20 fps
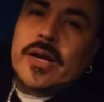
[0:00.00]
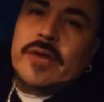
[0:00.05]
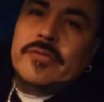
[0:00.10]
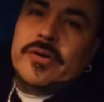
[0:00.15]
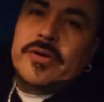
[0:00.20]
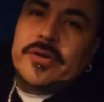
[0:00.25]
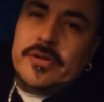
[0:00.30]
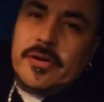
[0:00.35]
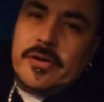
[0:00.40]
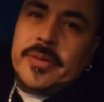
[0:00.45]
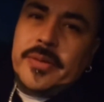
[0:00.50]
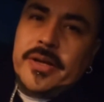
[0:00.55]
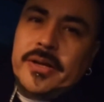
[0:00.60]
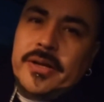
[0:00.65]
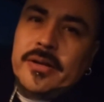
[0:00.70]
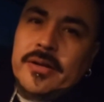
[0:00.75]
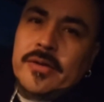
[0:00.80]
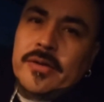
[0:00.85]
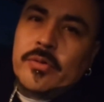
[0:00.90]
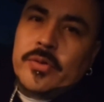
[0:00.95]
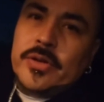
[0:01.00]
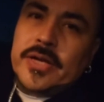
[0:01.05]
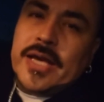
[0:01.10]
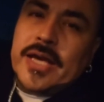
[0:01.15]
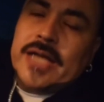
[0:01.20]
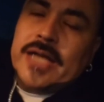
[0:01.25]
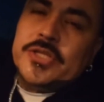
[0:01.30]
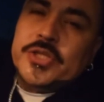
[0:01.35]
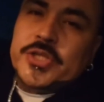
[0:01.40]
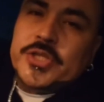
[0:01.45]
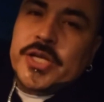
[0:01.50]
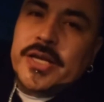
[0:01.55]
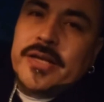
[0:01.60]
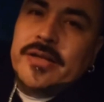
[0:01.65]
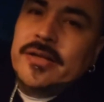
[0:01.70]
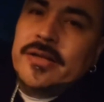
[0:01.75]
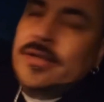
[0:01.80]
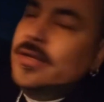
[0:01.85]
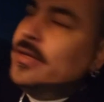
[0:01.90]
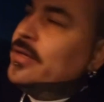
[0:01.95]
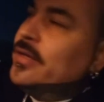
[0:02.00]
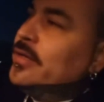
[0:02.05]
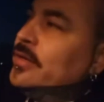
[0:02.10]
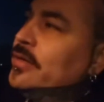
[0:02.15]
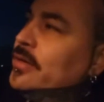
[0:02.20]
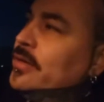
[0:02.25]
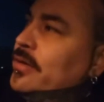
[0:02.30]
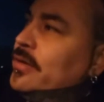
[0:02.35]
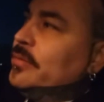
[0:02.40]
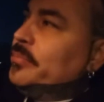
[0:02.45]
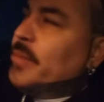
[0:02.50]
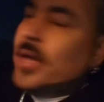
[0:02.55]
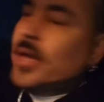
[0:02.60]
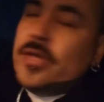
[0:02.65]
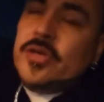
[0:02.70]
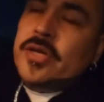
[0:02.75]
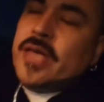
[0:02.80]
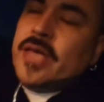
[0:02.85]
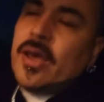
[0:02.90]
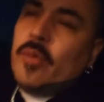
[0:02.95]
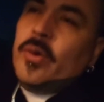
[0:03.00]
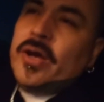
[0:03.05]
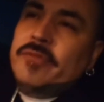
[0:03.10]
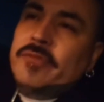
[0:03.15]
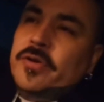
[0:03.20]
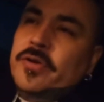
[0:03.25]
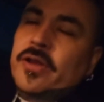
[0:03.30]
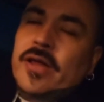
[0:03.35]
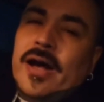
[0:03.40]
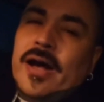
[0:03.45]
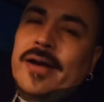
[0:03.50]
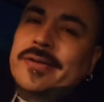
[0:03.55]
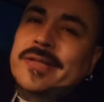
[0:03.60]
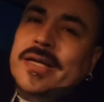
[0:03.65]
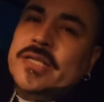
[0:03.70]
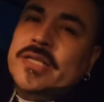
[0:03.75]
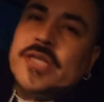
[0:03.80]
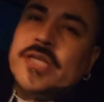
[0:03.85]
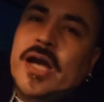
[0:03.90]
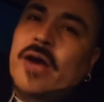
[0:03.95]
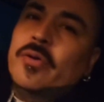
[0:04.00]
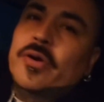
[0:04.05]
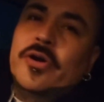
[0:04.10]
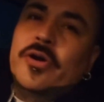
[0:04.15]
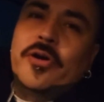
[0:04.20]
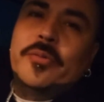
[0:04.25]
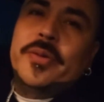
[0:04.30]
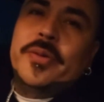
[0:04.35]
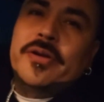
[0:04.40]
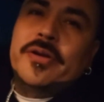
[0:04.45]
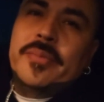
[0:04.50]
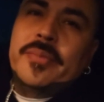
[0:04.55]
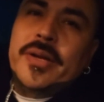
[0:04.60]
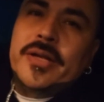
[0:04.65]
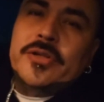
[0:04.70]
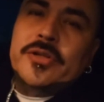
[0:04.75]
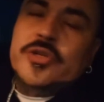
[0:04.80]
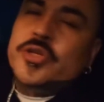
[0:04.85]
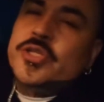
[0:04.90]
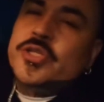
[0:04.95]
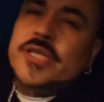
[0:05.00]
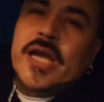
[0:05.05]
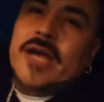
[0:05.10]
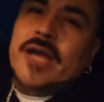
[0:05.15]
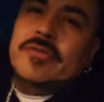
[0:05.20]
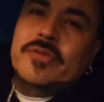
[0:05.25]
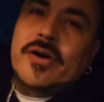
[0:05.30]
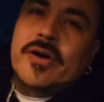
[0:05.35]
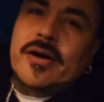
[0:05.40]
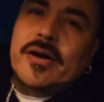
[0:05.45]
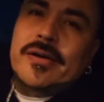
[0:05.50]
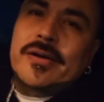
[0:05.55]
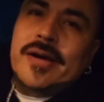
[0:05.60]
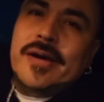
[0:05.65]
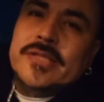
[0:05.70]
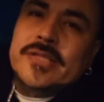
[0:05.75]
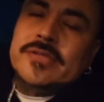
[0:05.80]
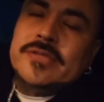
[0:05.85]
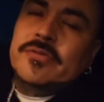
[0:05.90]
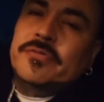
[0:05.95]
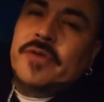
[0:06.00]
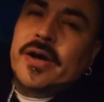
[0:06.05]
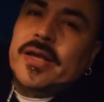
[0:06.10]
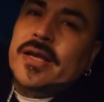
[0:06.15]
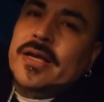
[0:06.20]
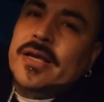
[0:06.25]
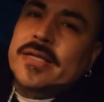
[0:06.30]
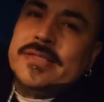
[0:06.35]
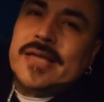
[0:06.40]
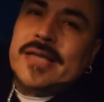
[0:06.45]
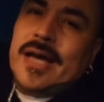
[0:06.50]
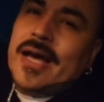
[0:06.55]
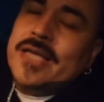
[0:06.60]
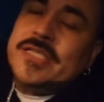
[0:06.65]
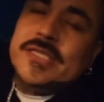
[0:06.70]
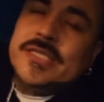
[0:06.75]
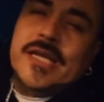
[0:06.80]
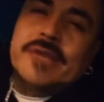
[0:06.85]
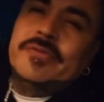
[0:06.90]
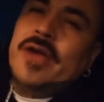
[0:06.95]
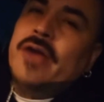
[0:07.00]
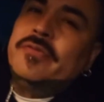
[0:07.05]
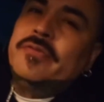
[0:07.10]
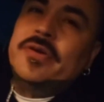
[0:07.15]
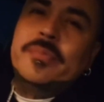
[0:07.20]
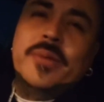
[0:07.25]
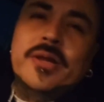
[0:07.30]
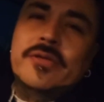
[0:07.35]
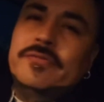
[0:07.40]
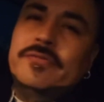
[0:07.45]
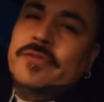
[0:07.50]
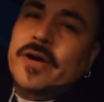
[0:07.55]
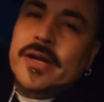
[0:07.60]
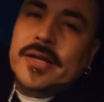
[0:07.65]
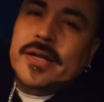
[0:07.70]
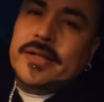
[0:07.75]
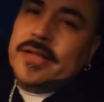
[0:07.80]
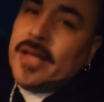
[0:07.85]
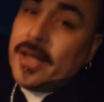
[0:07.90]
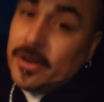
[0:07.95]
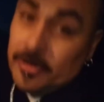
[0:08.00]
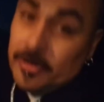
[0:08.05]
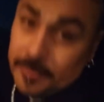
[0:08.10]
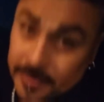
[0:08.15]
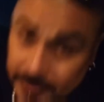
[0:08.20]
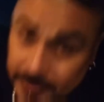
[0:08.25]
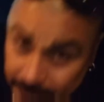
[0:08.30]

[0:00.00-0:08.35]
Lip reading: You know what I mean? When you catch a chain, man, you can't wait for that shower, homie. You know what I mean? To shave, dog. I used to fucking, because I shave every motherfucking day, homie.